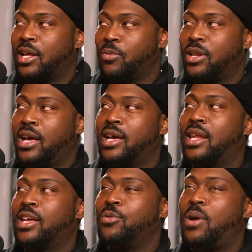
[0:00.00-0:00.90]
Like we're
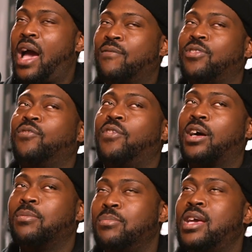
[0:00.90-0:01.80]
like you have to
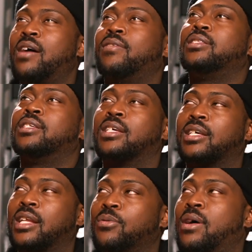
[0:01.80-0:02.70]
fucking be everything.
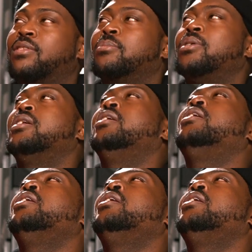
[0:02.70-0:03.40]
Like you have to be.